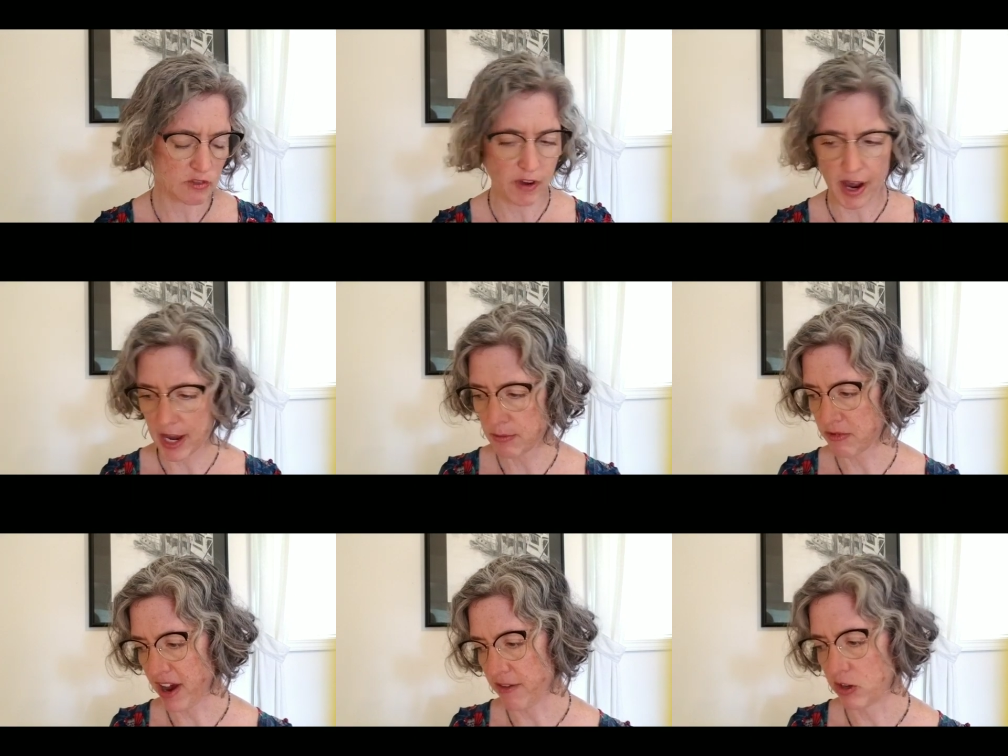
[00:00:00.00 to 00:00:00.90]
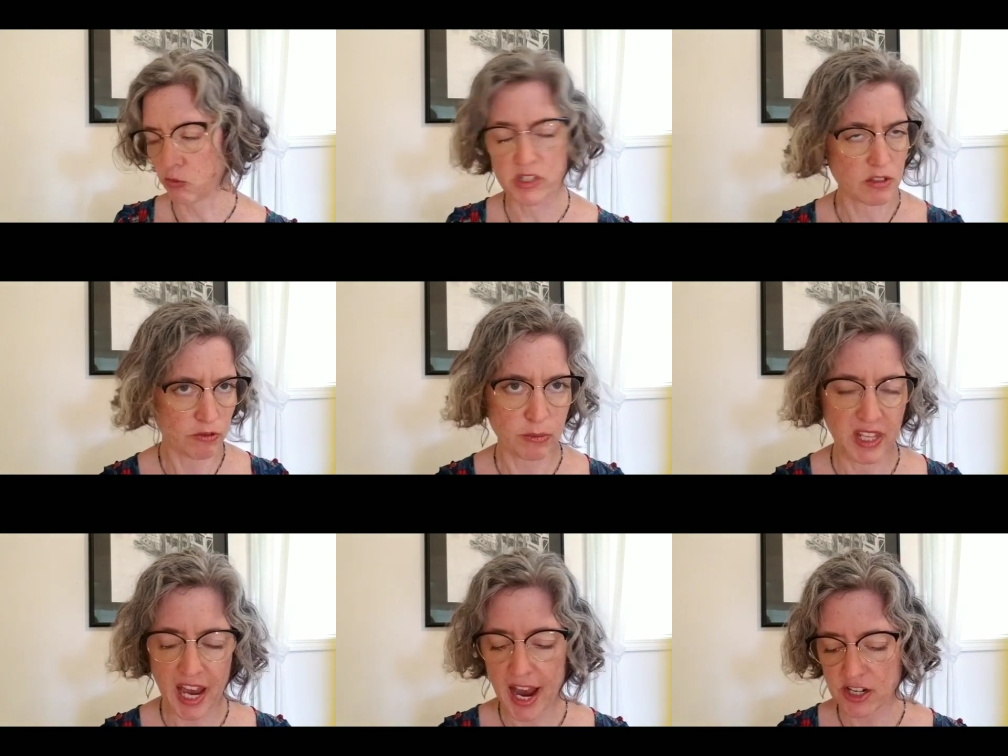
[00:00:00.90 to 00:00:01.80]
vibe of having risen from
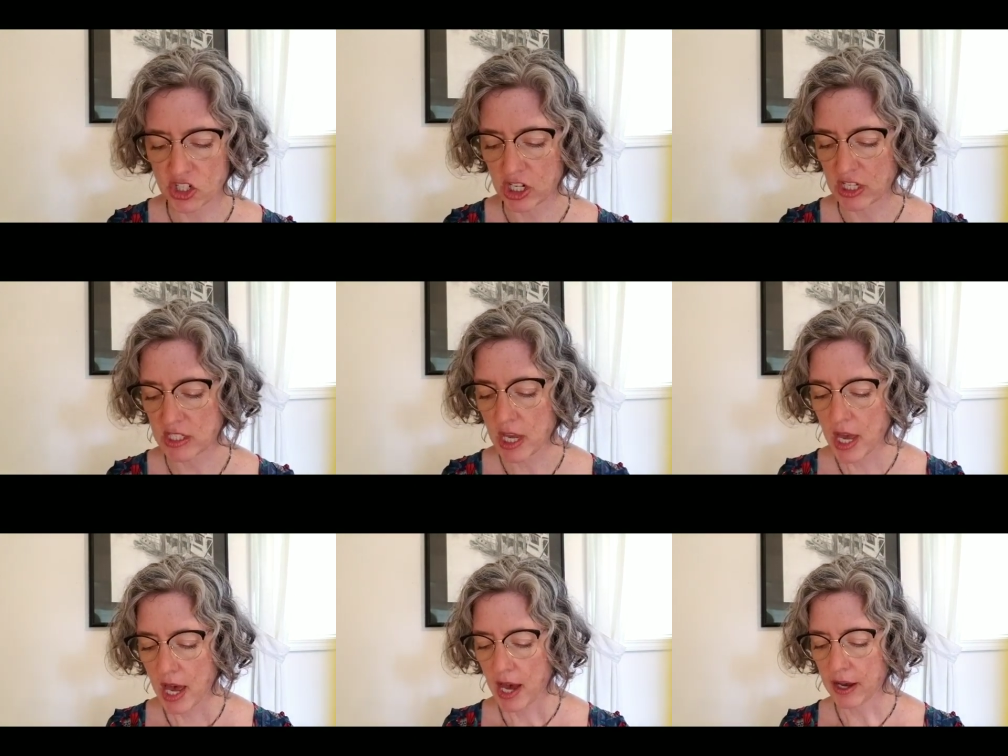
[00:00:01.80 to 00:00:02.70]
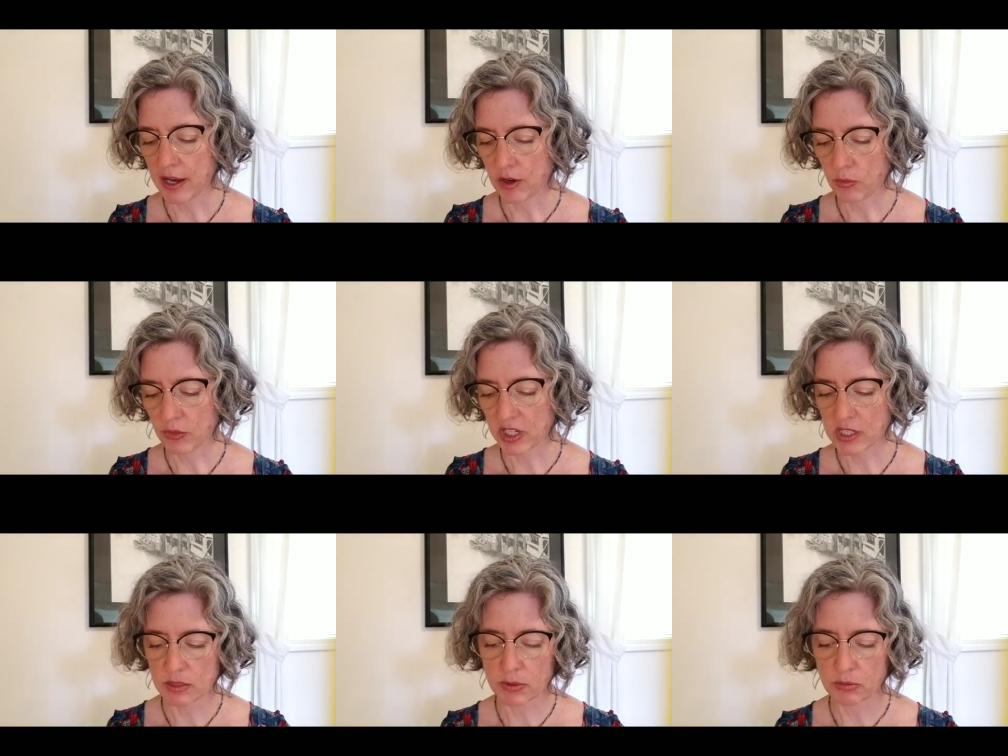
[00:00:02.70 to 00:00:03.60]
the ashes, um,
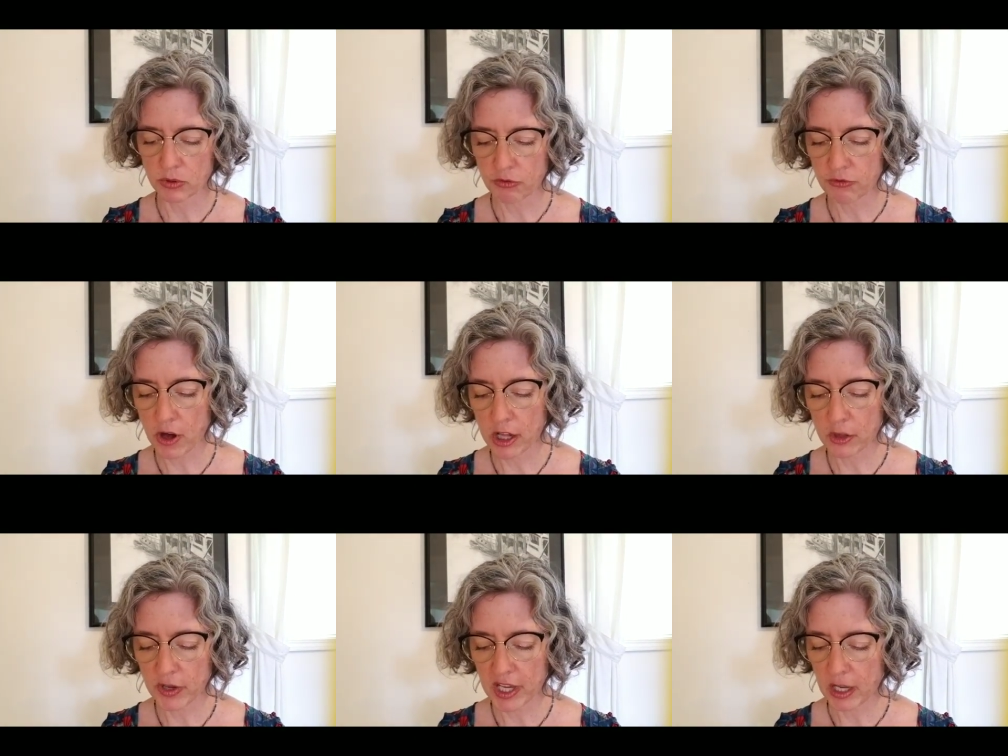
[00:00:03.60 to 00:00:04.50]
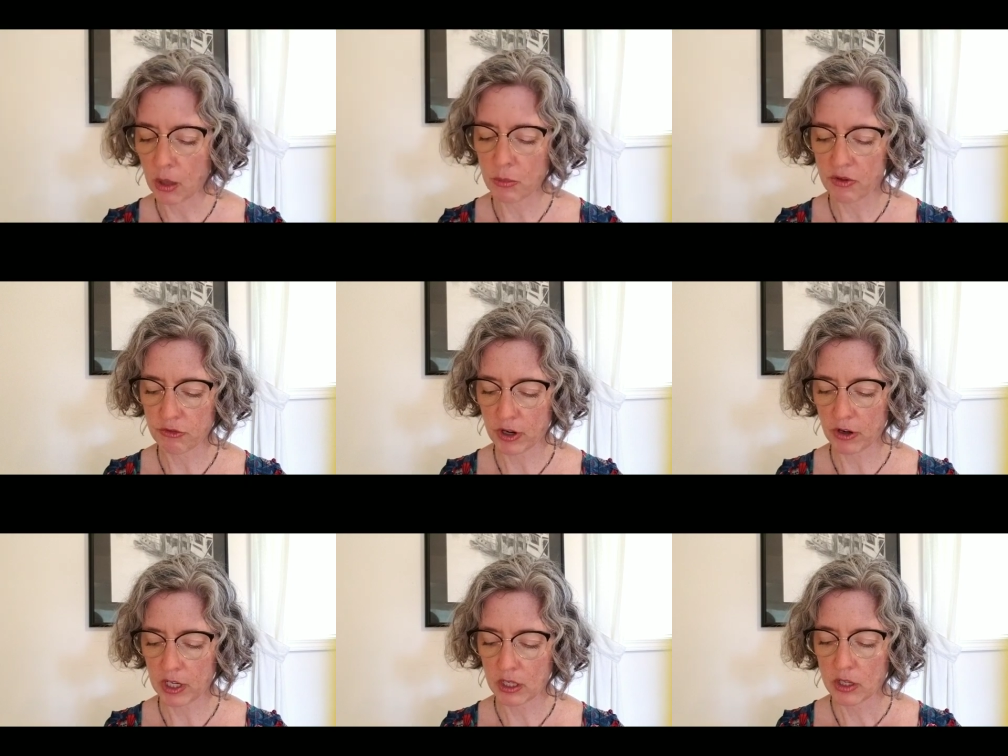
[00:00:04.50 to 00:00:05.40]
gets people to follow him,
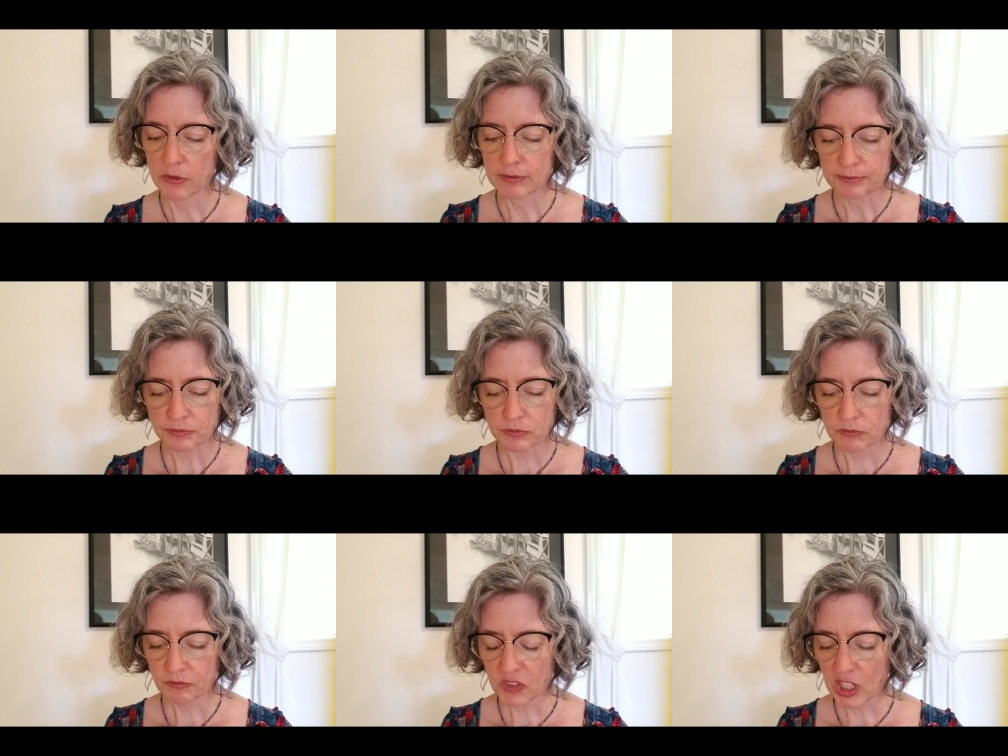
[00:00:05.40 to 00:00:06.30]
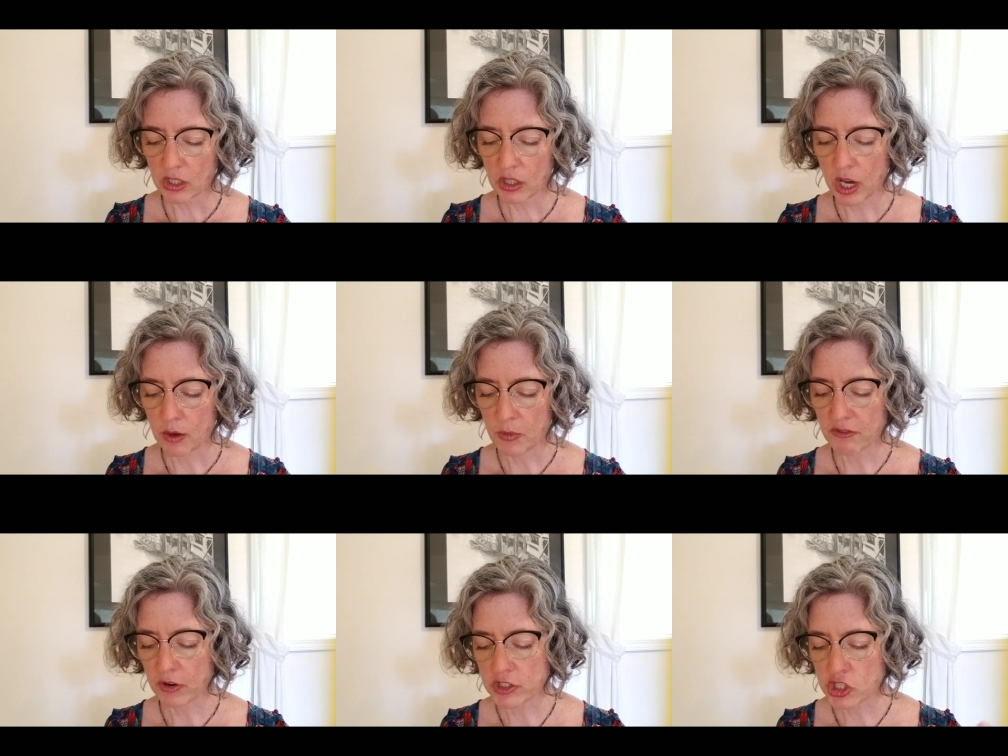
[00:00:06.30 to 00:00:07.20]
very um,
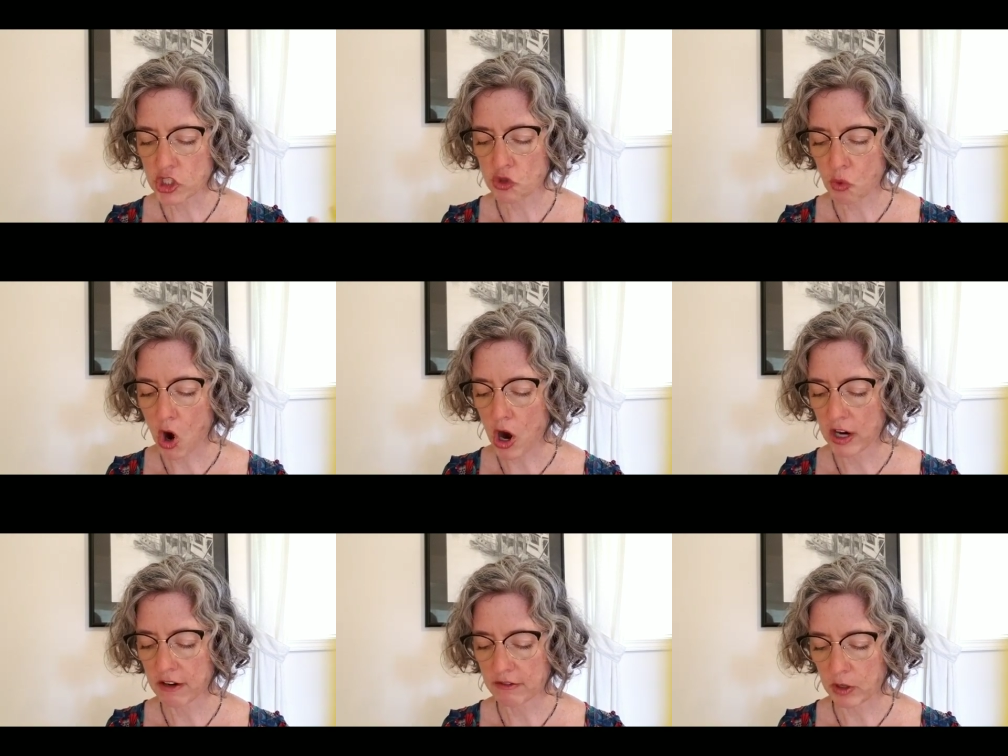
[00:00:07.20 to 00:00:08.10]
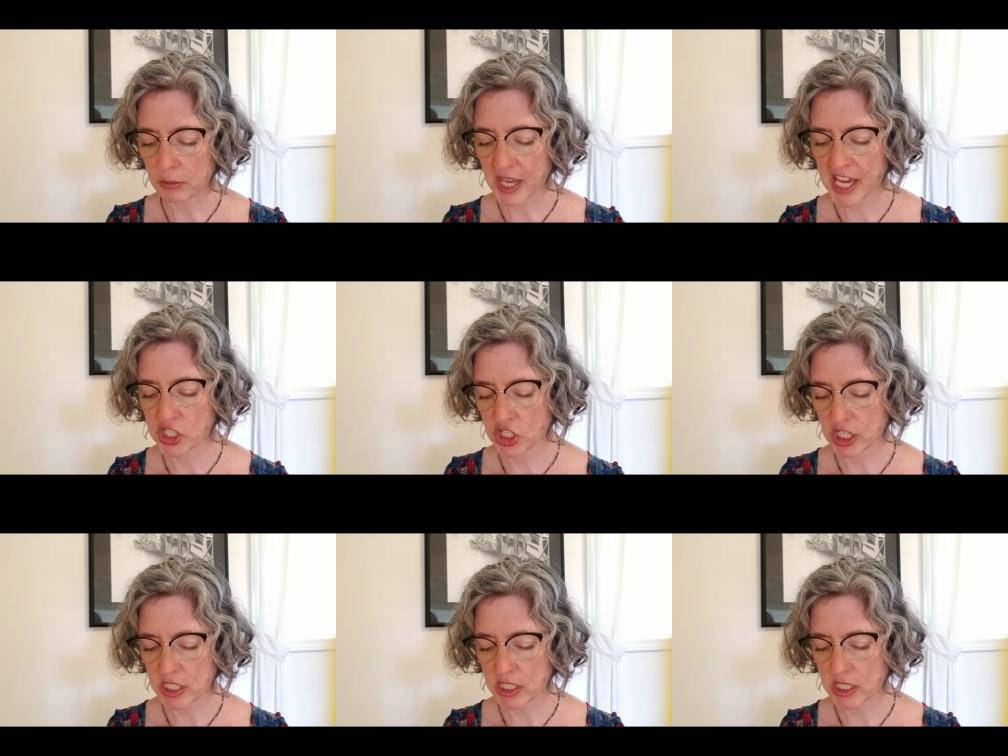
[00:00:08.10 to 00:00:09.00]
very strong, very
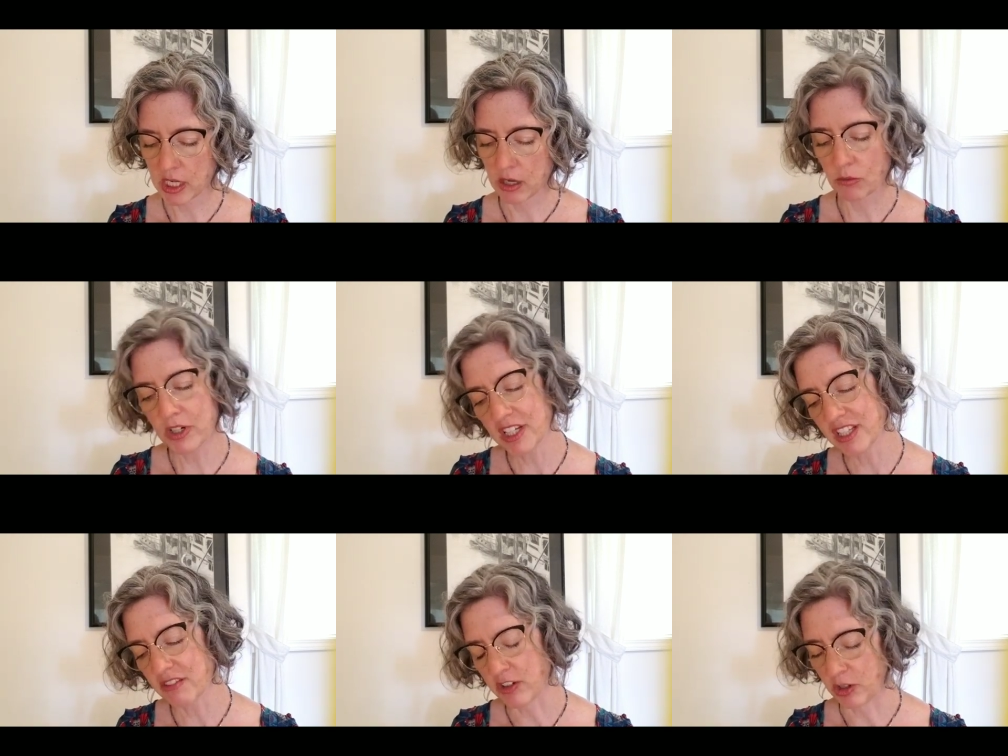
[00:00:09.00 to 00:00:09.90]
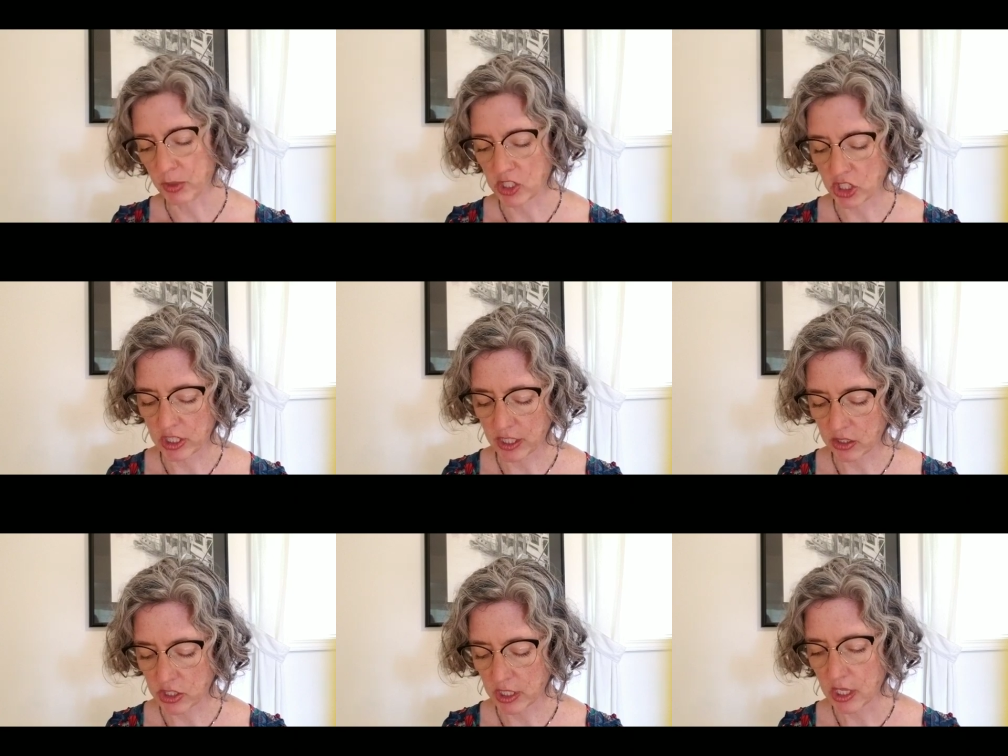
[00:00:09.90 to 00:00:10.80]
patient. Um, well, not very patient
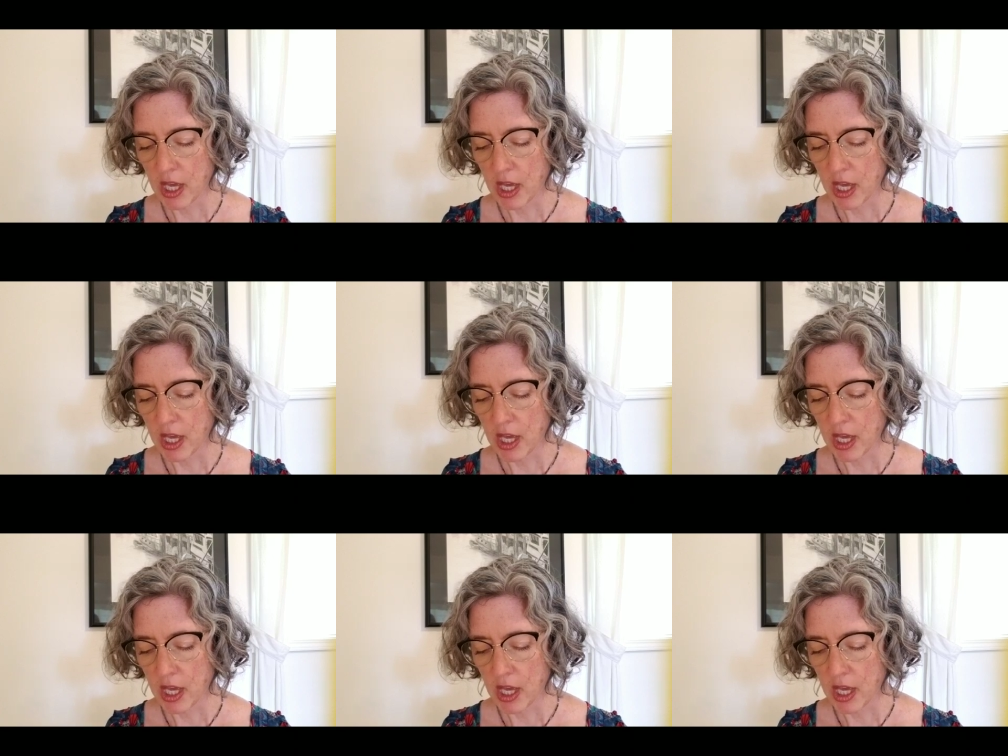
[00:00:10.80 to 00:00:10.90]
actually.